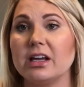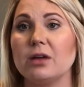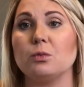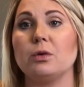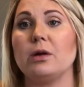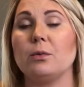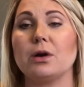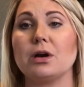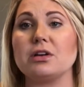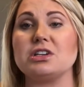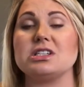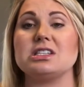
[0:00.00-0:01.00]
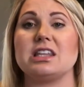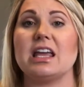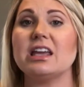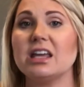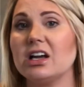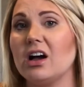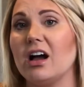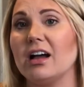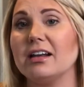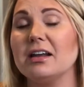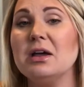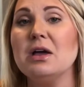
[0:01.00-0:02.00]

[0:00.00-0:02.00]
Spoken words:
and we were just thanking God